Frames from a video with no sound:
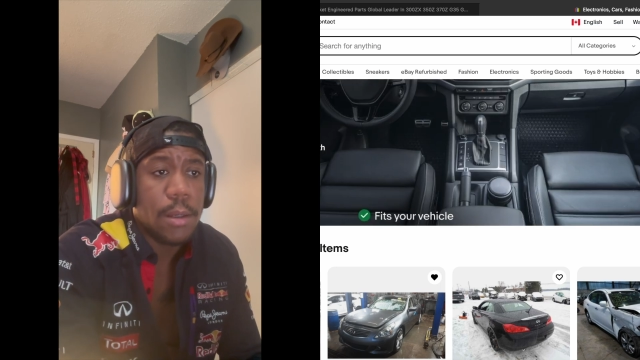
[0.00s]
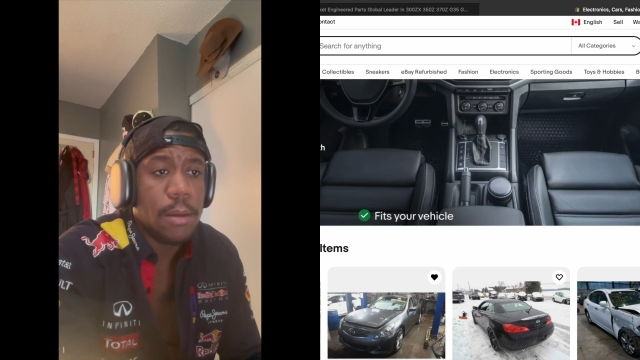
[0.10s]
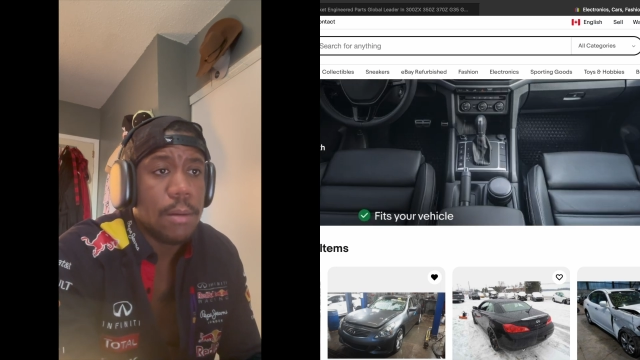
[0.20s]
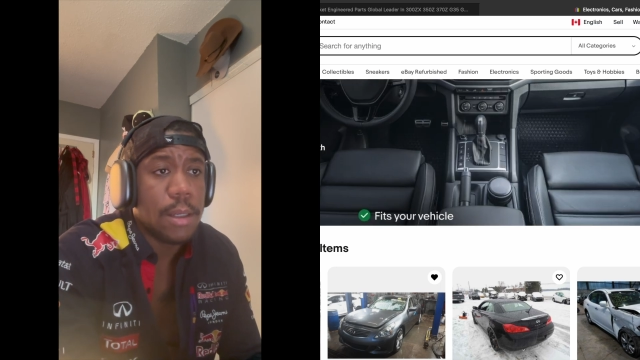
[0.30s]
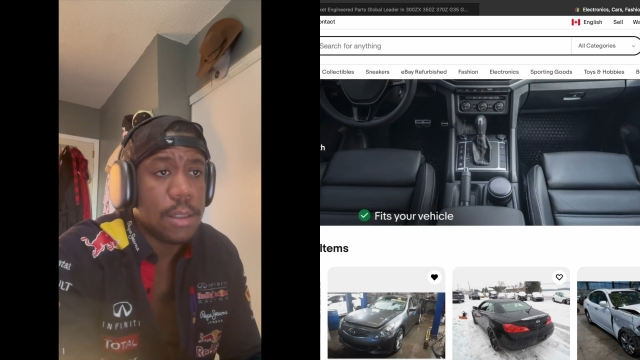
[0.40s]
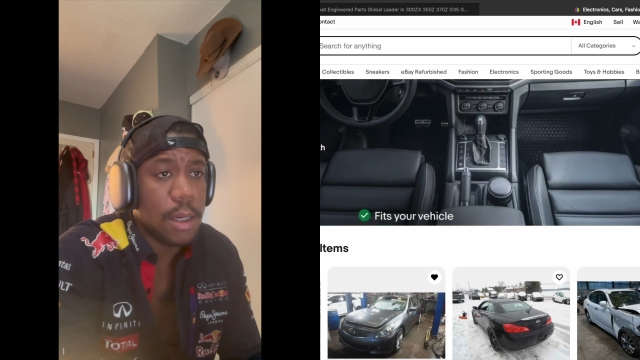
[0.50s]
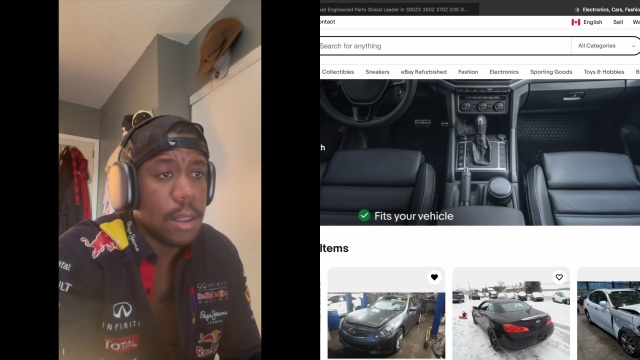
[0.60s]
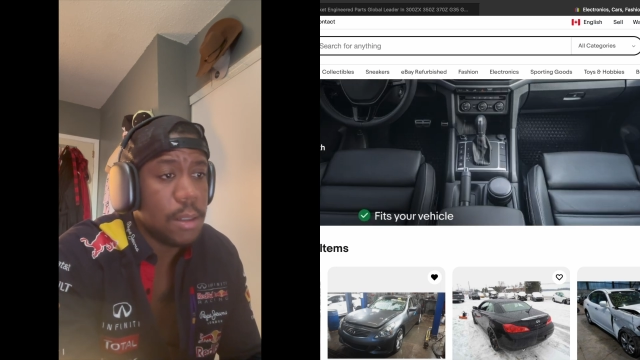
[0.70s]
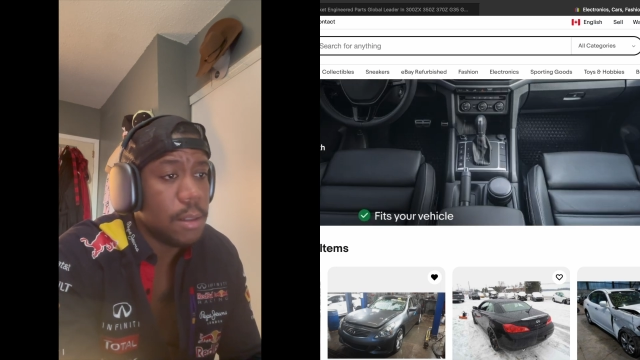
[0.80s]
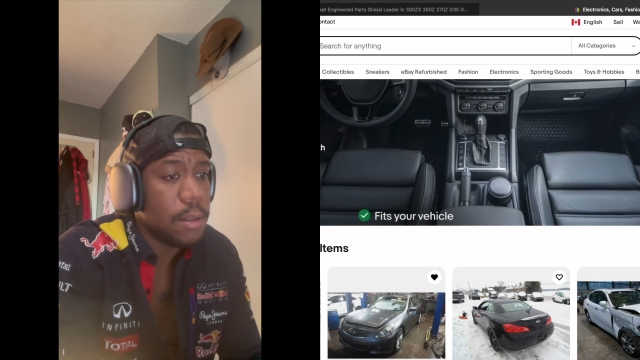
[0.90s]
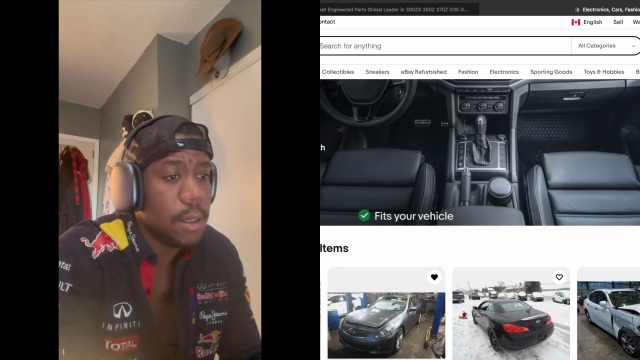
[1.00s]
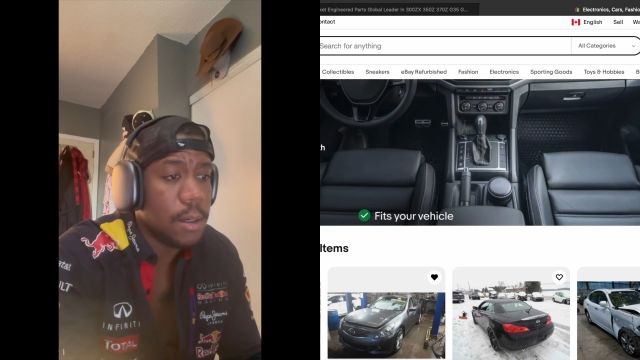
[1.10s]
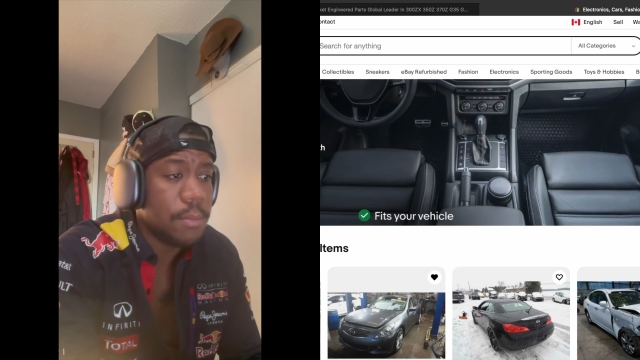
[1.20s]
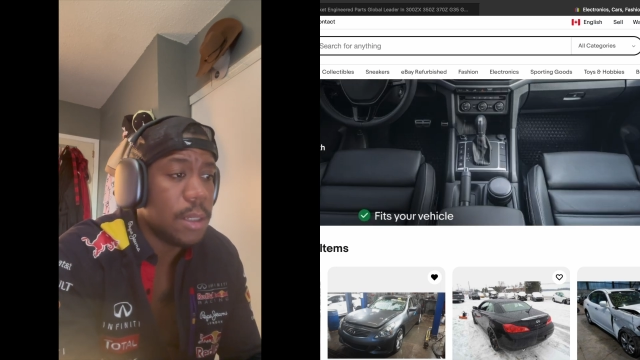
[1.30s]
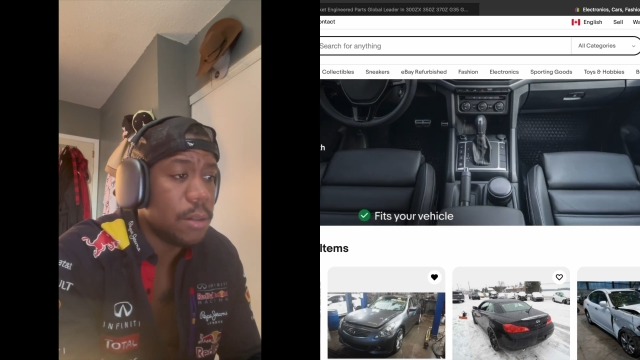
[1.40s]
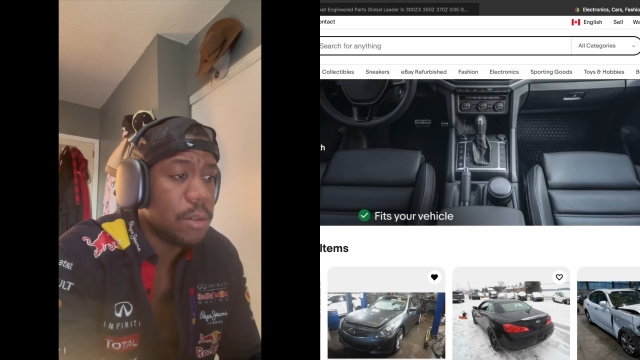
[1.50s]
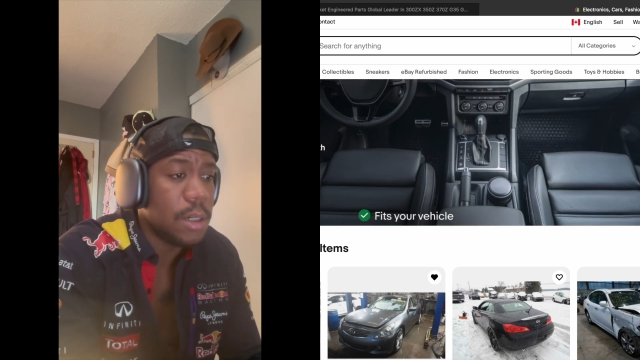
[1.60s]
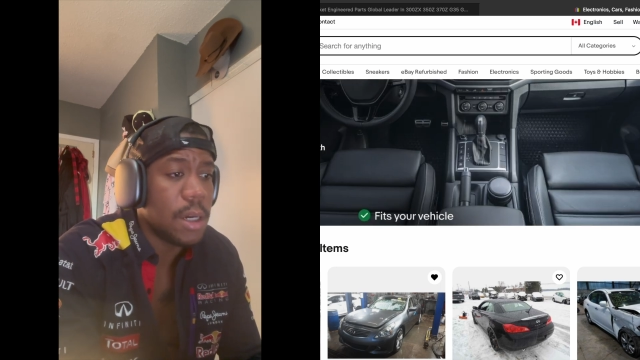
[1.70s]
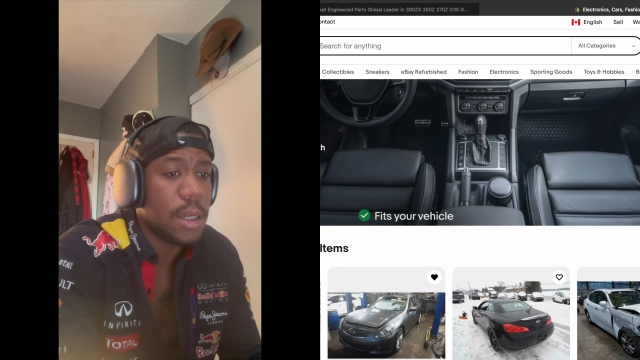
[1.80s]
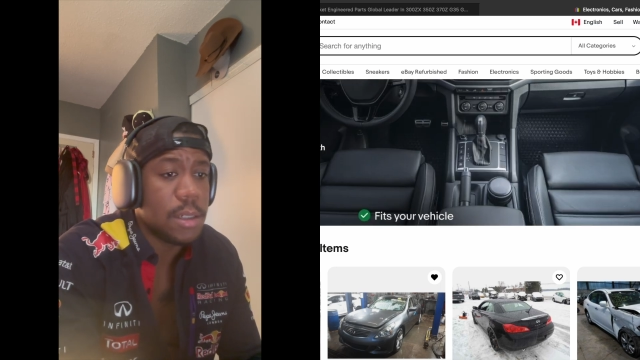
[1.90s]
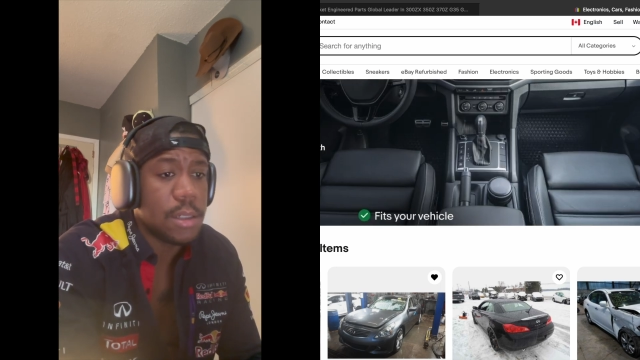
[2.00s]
Because at the end of the day, I'm telling you guys,